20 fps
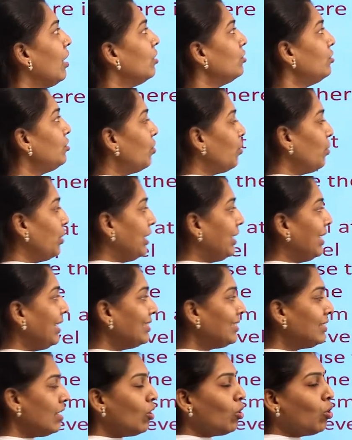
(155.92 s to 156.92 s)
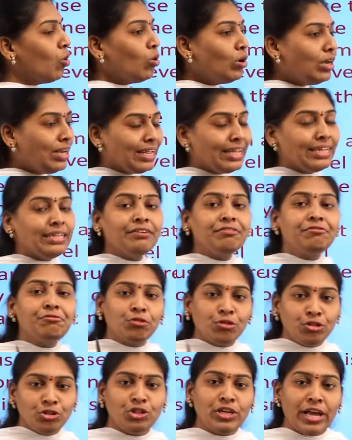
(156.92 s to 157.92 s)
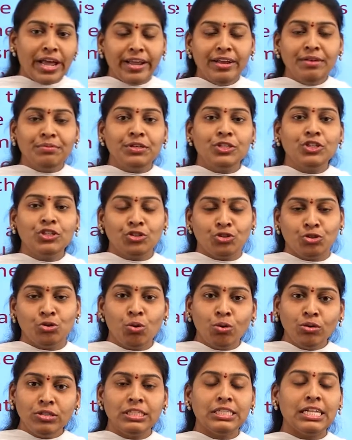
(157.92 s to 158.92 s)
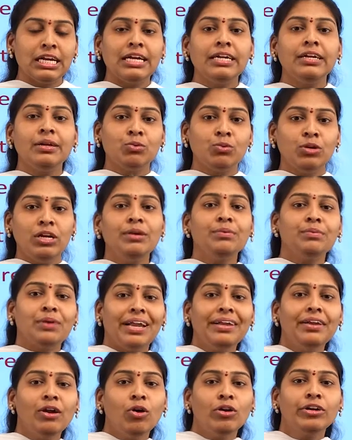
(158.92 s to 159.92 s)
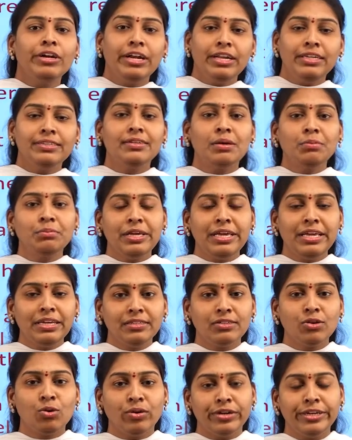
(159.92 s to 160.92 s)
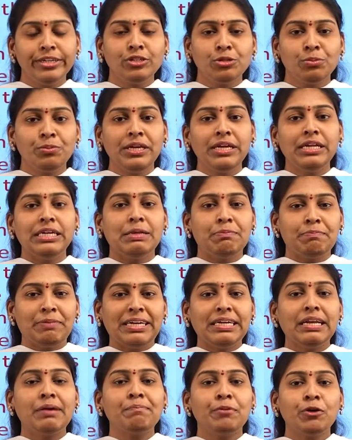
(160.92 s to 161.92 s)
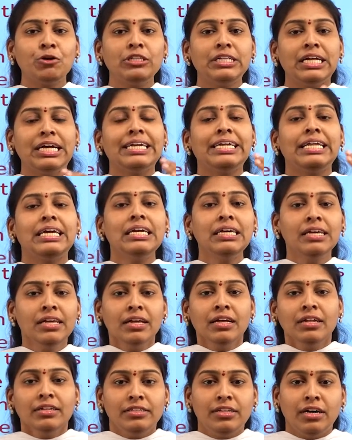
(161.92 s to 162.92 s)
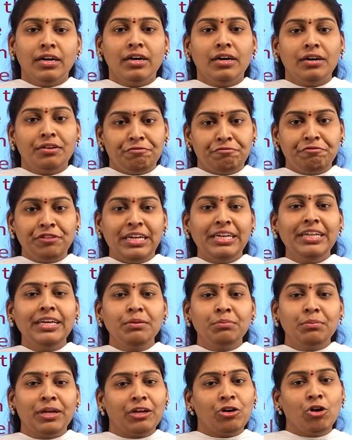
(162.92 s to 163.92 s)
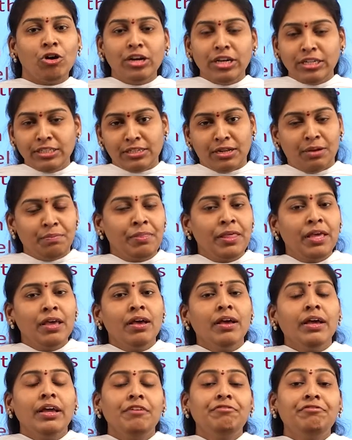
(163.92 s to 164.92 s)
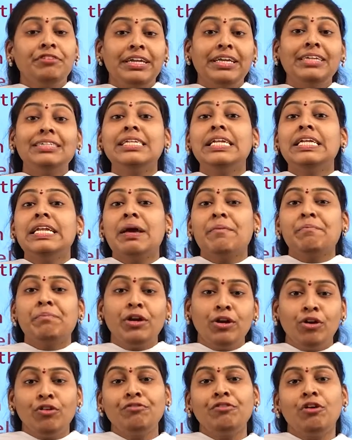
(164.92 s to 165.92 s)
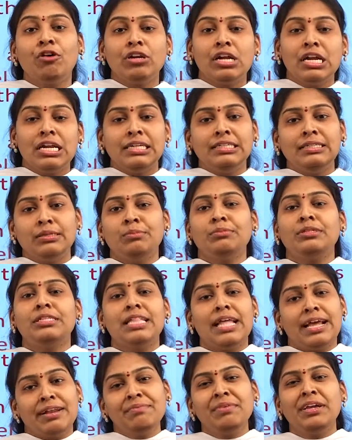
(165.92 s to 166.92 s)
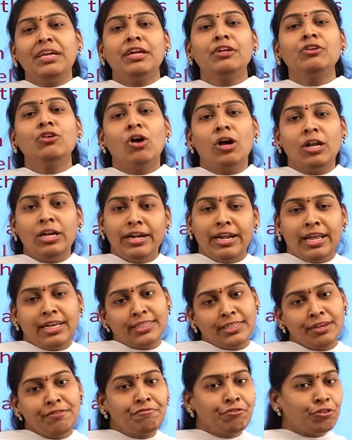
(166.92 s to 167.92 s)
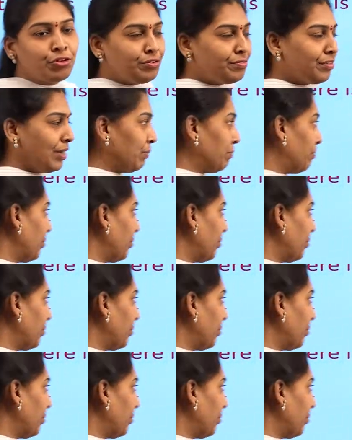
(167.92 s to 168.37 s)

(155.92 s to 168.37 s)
So it is only the food chain which shows that only one organism is going to be depend upon that the feeding mechanism. If it is a number of organisms, then we can call it as a food web.